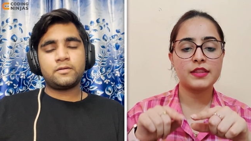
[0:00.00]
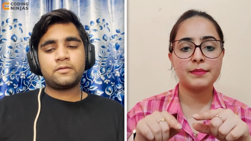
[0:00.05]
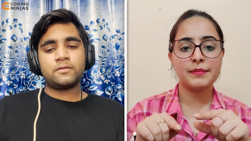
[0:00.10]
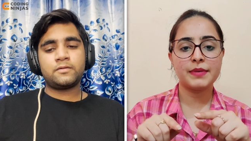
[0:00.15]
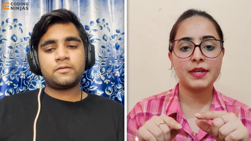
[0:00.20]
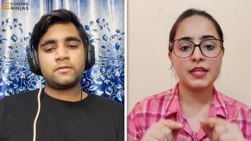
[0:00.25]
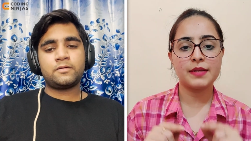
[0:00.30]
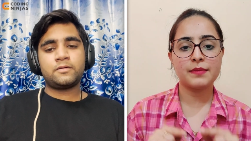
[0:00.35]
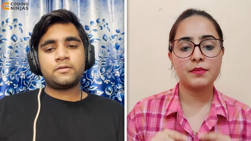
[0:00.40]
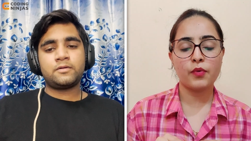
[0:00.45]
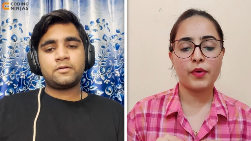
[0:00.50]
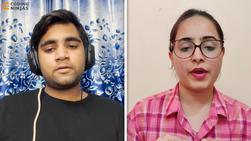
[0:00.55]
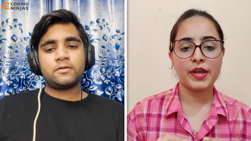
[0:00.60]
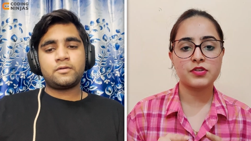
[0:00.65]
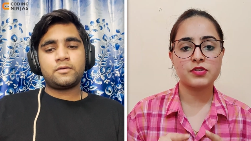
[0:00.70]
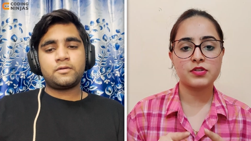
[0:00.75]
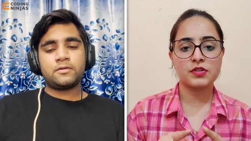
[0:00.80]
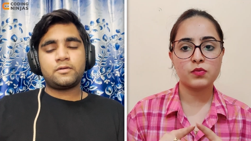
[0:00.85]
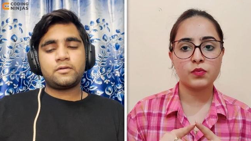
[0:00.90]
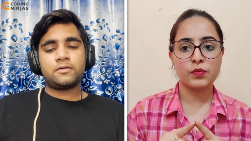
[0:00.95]
Speaker 1: the medium
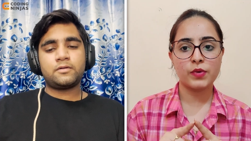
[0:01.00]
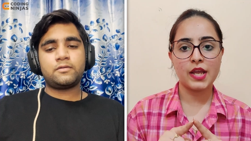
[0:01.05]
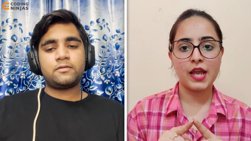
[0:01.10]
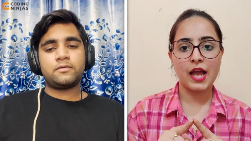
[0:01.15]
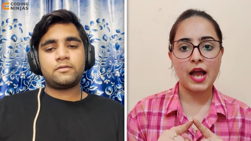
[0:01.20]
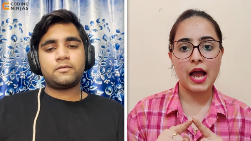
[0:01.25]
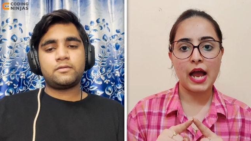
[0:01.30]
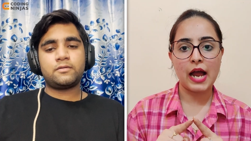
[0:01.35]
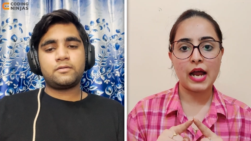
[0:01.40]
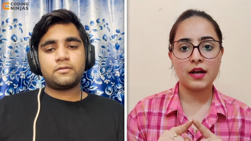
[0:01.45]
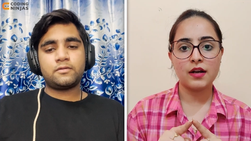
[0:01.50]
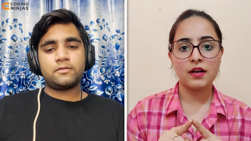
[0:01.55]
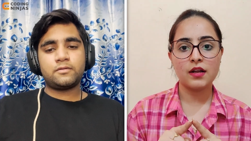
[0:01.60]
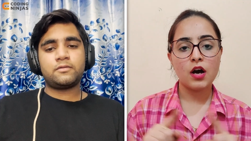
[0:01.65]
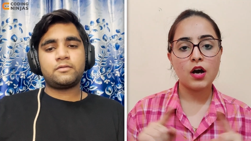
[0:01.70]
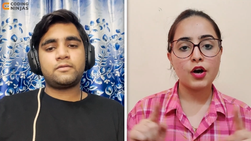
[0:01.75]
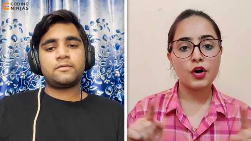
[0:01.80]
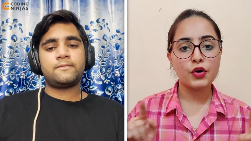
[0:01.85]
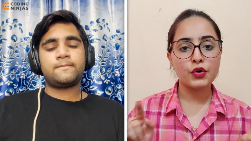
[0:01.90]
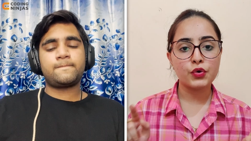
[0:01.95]
question, we had a
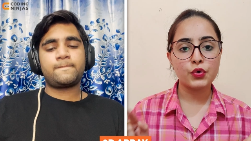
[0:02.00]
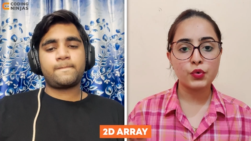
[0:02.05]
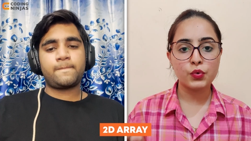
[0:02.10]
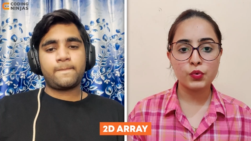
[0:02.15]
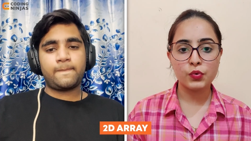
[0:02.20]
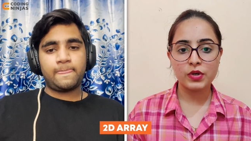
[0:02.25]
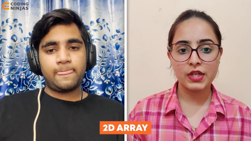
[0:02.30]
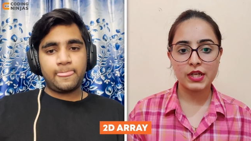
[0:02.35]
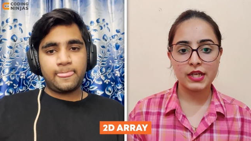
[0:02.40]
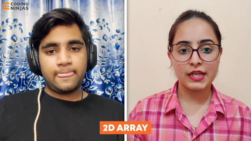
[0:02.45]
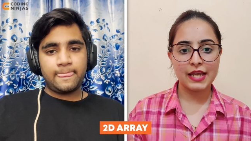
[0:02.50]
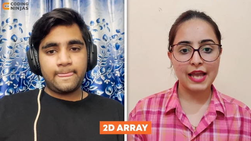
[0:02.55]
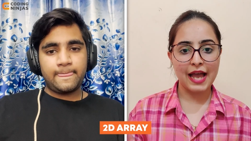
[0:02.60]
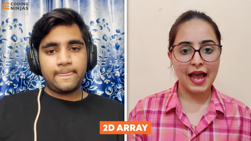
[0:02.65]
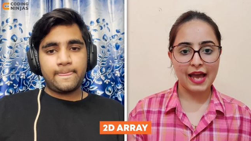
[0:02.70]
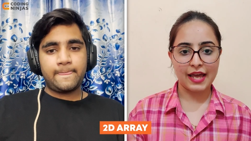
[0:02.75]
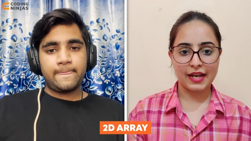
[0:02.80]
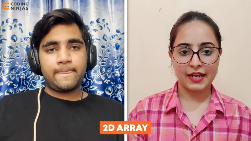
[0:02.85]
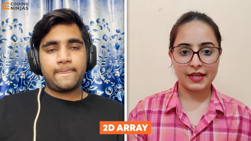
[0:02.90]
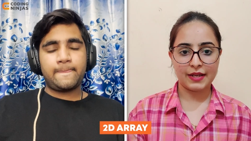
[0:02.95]
2D
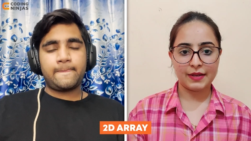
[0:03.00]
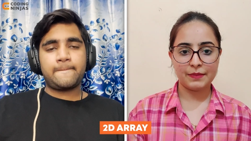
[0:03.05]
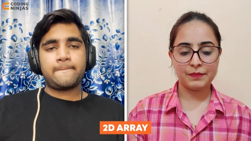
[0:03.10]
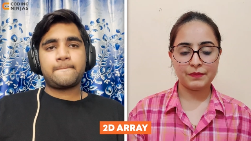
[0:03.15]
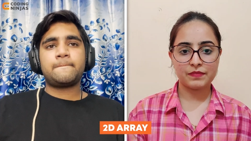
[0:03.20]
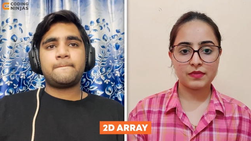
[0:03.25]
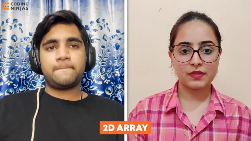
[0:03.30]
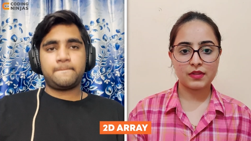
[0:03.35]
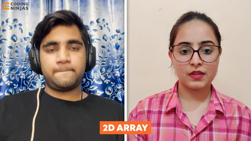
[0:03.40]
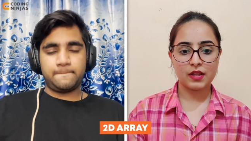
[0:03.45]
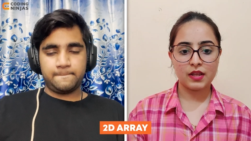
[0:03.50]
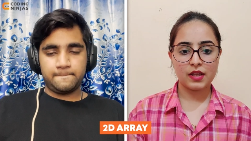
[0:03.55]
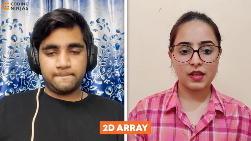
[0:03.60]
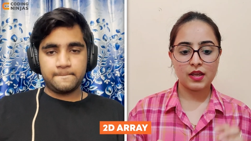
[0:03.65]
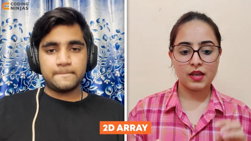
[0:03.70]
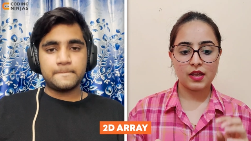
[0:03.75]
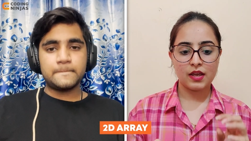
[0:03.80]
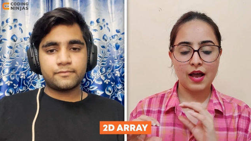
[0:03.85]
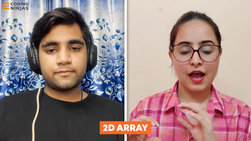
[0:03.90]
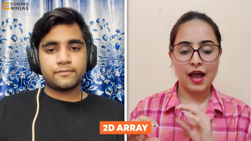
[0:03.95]
array, mm-hmm.
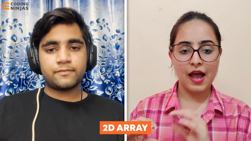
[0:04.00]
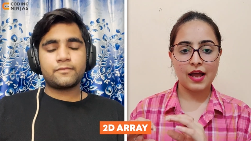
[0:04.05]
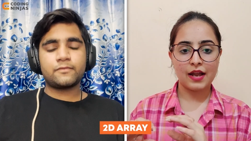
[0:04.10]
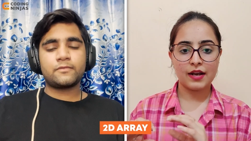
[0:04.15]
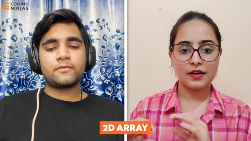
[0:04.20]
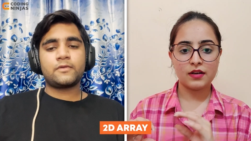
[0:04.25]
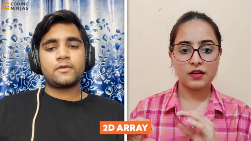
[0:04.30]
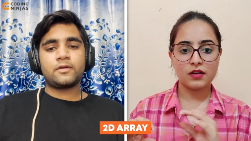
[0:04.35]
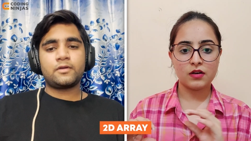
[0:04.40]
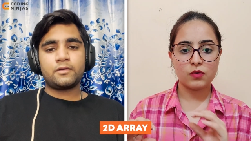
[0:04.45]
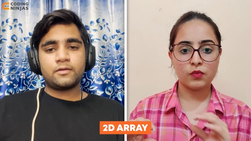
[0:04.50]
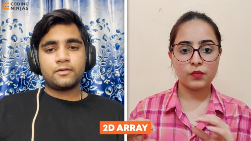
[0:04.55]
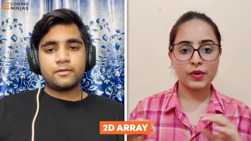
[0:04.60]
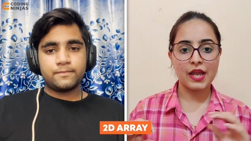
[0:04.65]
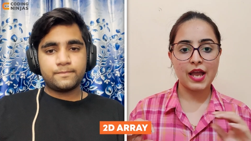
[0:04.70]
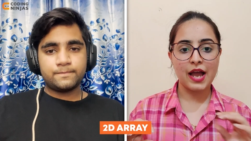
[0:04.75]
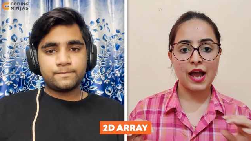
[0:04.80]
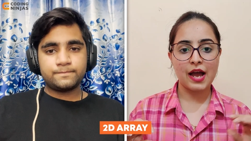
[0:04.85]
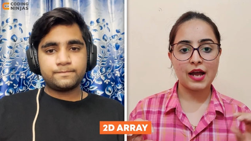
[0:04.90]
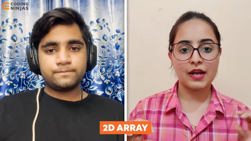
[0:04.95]
and we
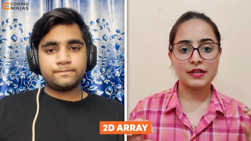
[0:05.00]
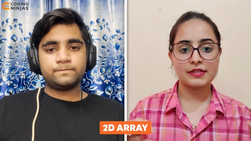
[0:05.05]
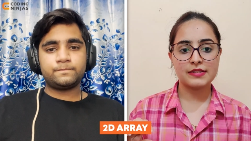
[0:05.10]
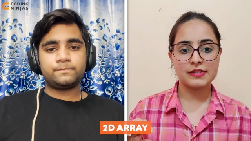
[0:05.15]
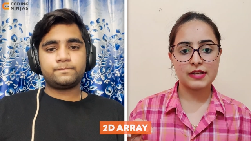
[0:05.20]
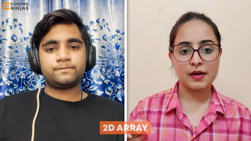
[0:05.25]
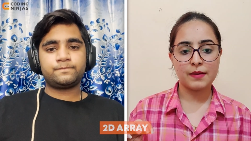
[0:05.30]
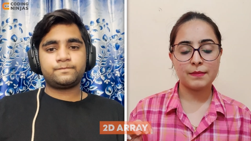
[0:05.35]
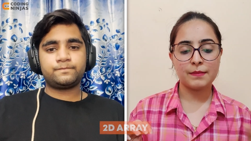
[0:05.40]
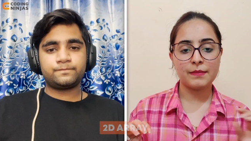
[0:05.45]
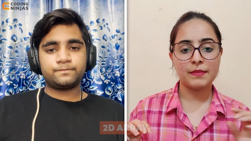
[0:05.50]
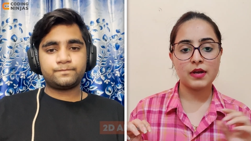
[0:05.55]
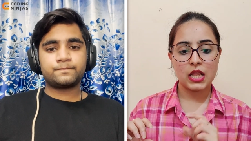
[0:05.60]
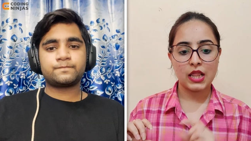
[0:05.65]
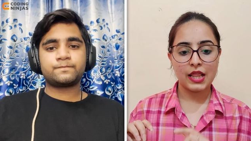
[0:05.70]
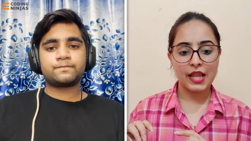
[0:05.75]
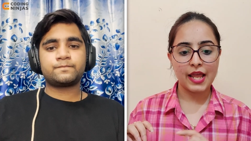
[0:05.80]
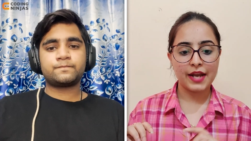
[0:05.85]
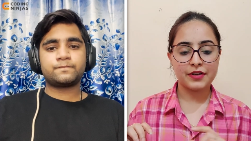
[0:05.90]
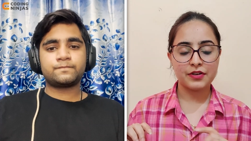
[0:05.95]
had some
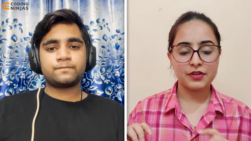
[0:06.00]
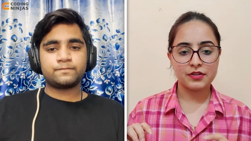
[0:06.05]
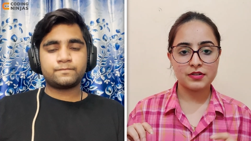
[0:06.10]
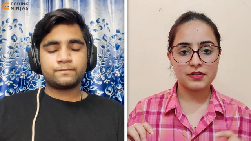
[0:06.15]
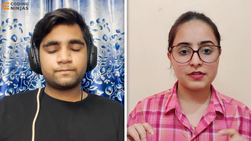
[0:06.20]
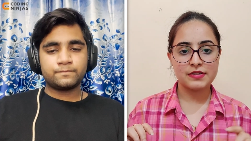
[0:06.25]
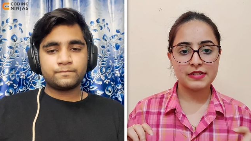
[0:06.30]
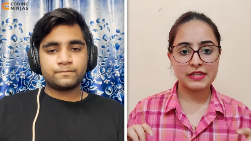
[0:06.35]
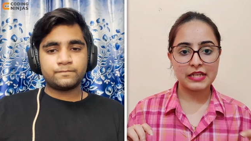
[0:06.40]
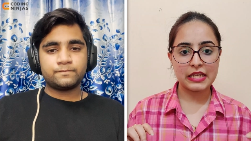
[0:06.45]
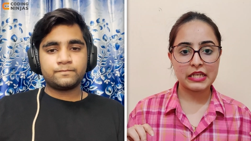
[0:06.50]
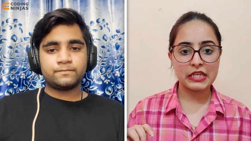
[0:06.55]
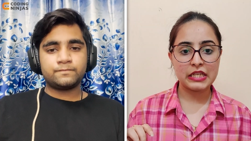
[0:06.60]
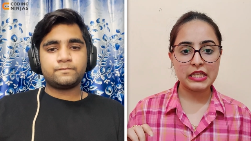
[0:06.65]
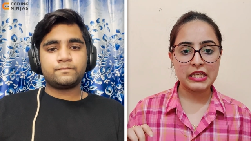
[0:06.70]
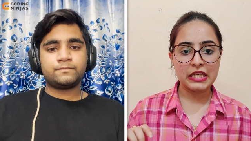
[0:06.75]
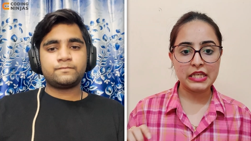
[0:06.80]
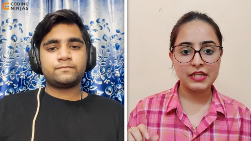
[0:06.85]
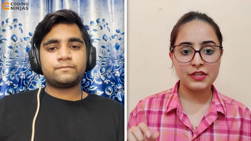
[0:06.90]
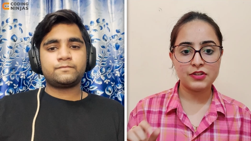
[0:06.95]
letters in
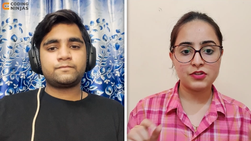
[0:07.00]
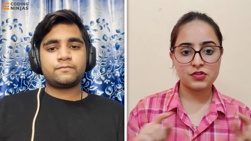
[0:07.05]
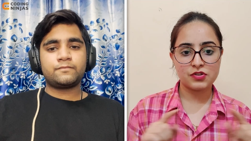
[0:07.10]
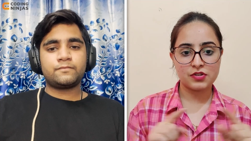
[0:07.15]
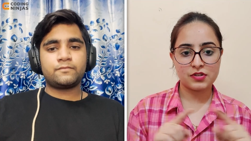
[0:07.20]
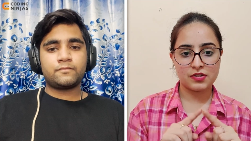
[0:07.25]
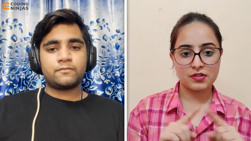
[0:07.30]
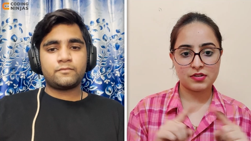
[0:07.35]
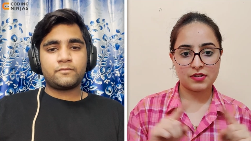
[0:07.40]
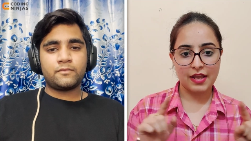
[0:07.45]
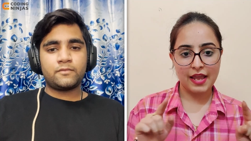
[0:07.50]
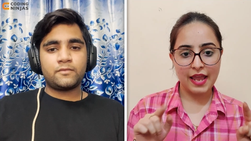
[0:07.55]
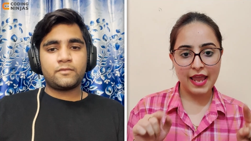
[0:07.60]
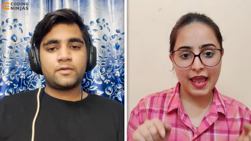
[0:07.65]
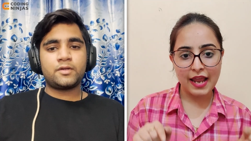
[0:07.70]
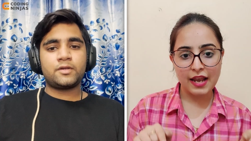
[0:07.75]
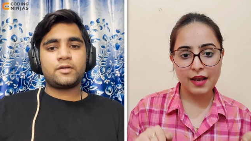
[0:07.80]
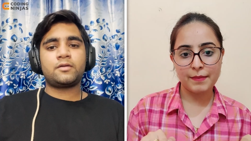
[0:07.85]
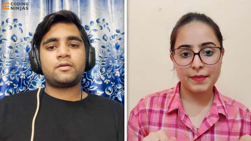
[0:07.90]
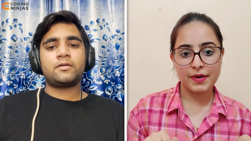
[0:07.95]
each
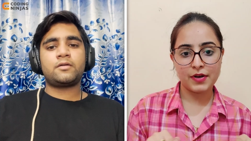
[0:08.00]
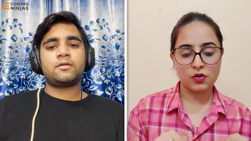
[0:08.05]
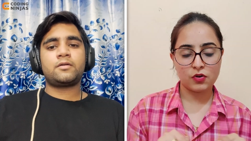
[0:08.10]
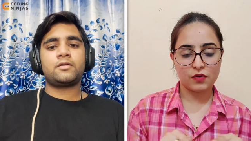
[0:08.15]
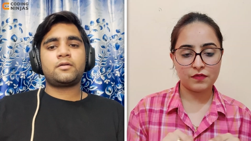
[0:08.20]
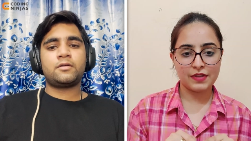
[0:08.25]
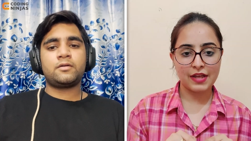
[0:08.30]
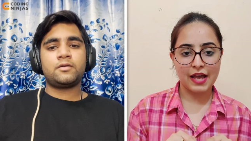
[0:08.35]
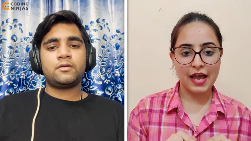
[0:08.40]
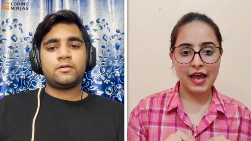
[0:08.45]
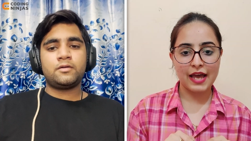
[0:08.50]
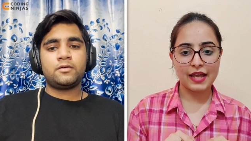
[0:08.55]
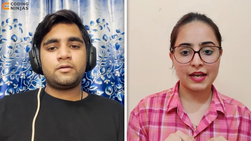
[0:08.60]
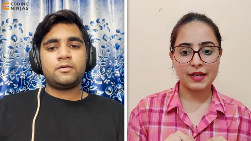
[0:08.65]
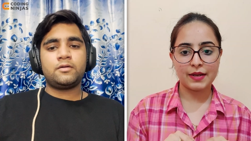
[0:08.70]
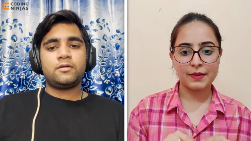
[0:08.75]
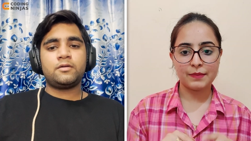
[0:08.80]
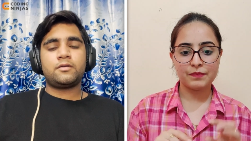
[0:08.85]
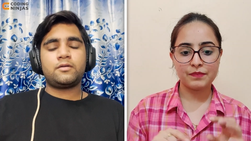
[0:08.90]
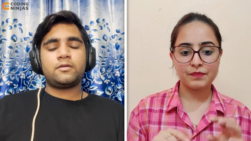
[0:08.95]
element of the array.